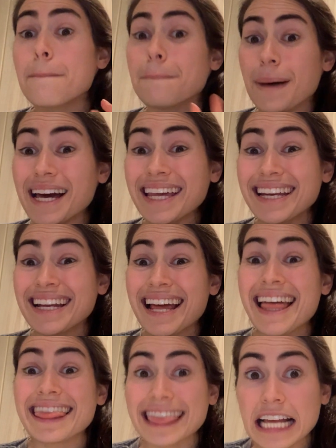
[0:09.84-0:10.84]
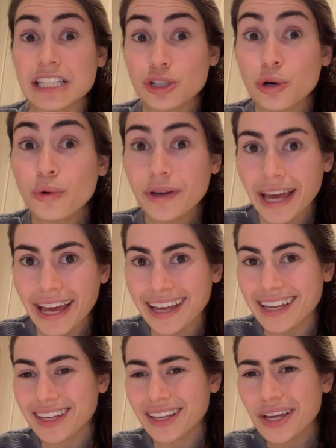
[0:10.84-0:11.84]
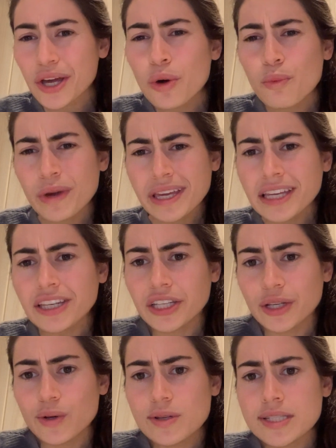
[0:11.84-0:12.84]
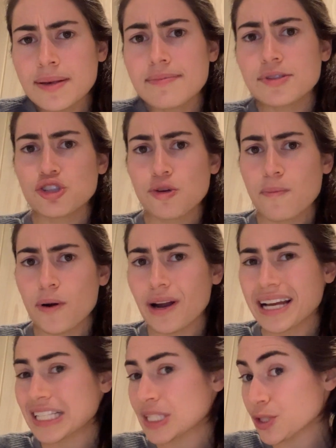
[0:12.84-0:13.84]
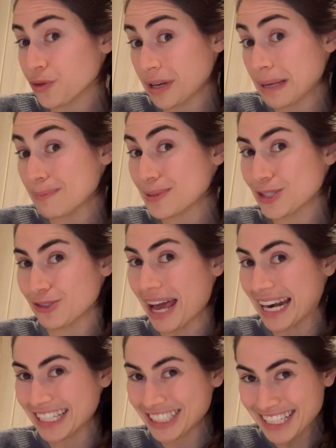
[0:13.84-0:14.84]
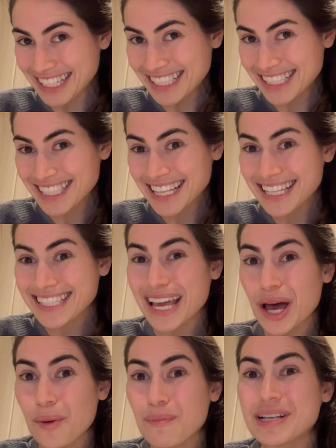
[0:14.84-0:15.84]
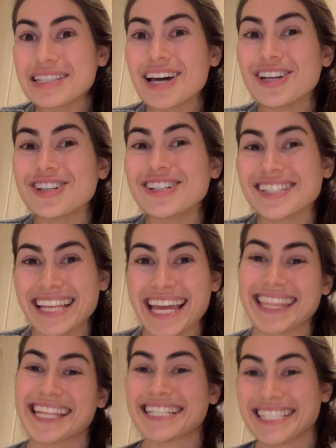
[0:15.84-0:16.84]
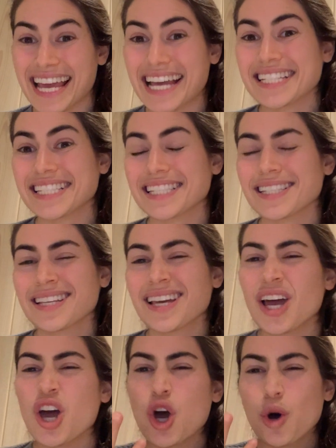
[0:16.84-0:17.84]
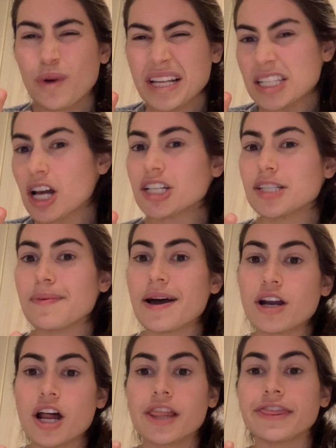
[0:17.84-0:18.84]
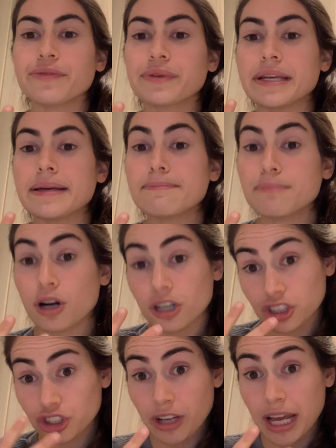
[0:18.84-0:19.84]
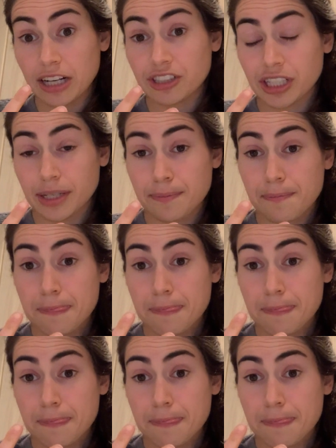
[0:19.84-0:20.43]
but that's okay. We can use some super extreme strategies to help us understand these texts. We talked about a three-part strategy.